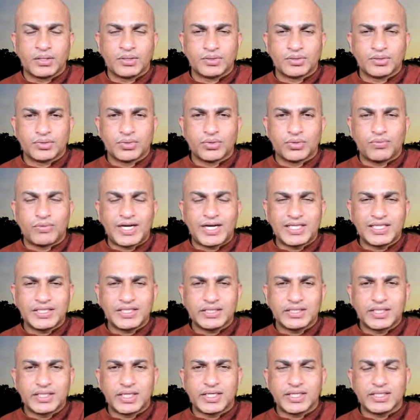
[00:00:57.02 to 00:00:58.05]
So what is
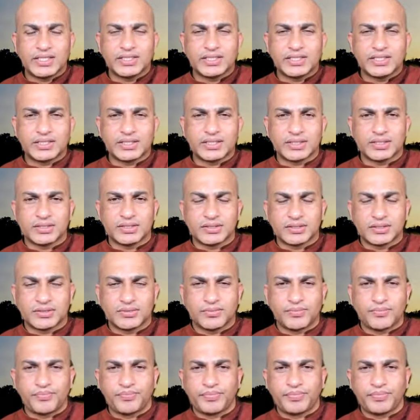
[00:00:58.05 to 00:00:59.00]
the resistance?